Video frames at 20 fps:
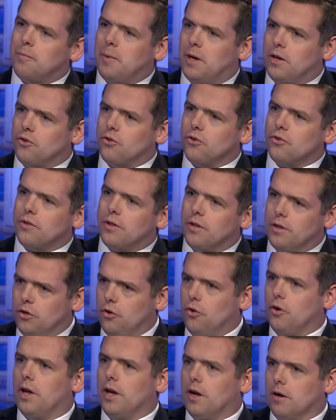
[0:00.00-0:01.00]
of measures that
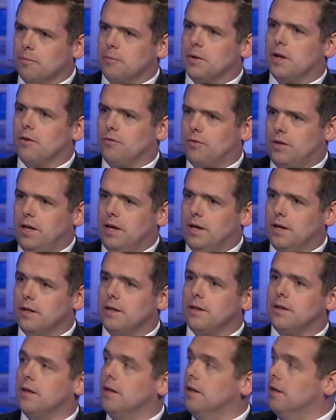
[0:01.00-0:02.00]
the UK government have
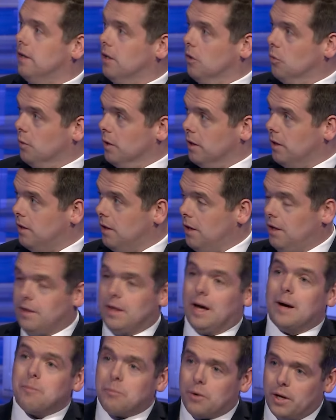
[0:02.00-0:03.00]
taken to deal with
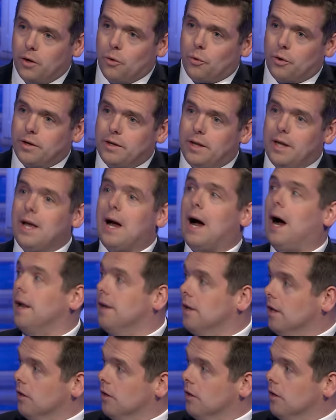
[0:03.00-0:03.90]
that priority and